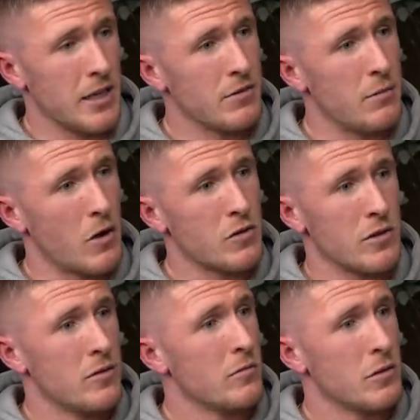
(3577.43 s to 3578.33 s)
from
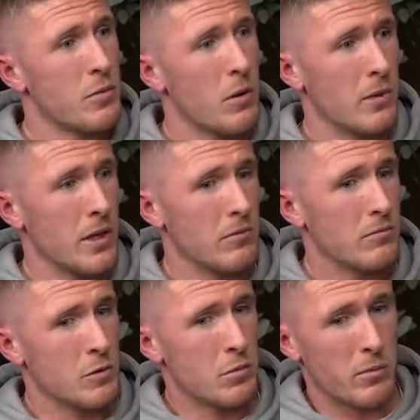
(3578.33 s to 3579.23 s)
Oxford, was probably
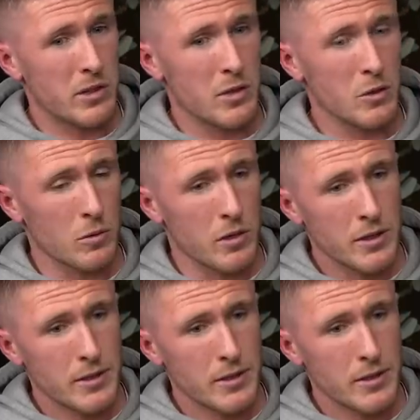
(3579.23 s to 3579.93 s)
the other one.